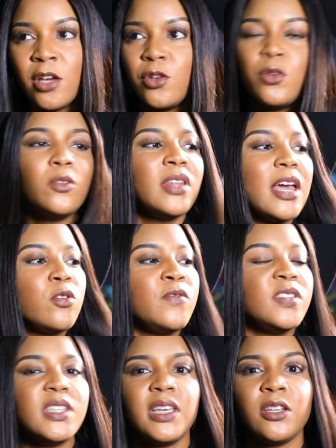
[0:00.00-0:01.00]
you that
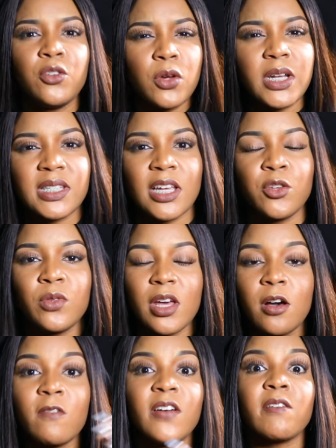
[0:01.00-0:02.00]
you've seen, you understand, you
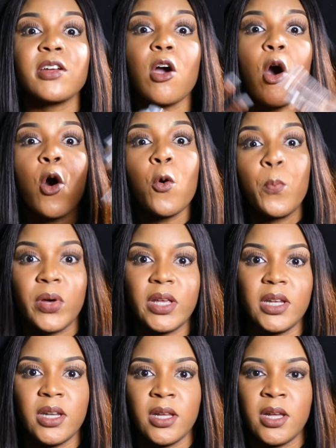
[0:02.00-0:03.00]
that are very
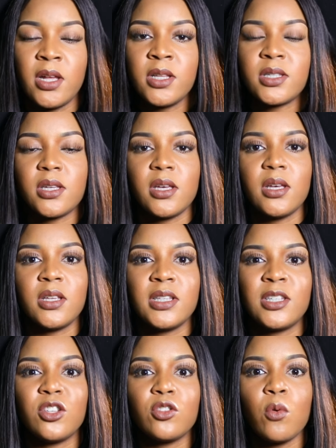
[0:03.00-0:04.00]
open to,
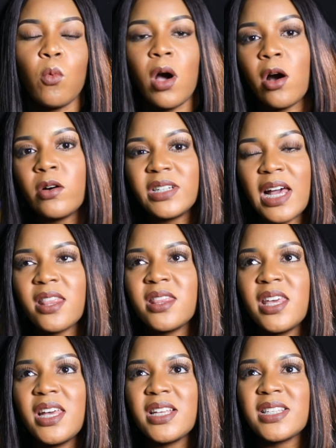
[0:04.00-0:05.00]
to the world and
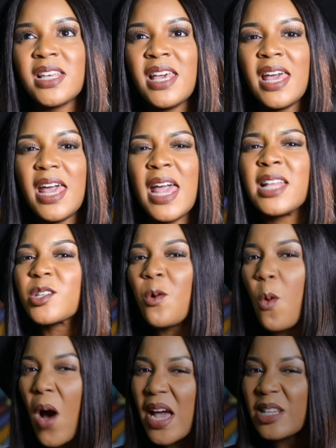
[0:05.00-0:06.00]
things, it's
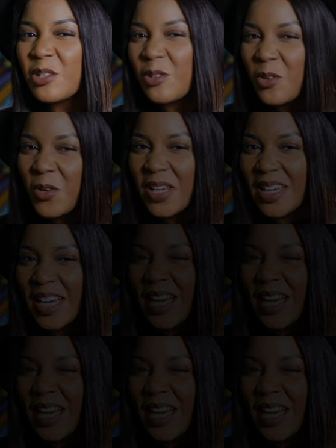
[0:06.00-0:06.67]
quite annoying.